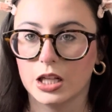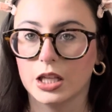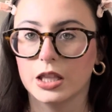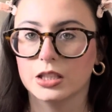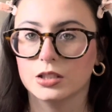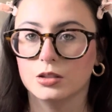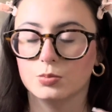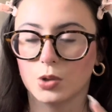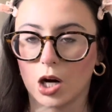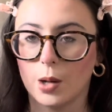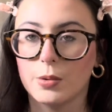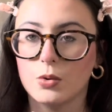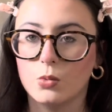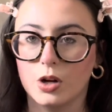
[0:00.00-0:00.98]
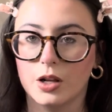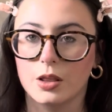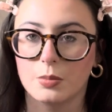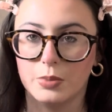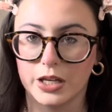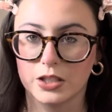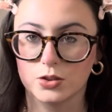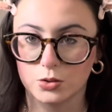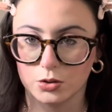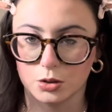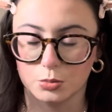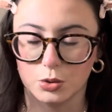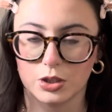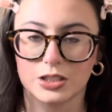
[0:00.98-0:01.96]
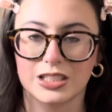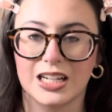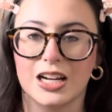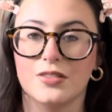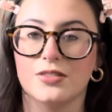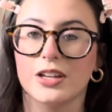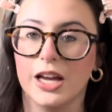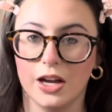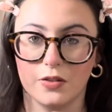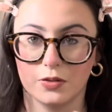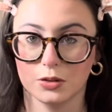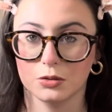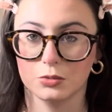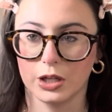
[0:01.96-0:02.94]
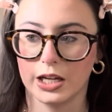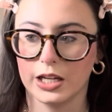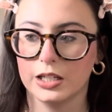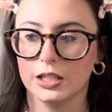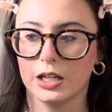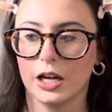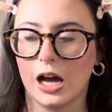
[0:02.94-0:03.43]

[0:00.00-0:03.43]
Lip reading: This is probably one of the best thriller books that I've ever read.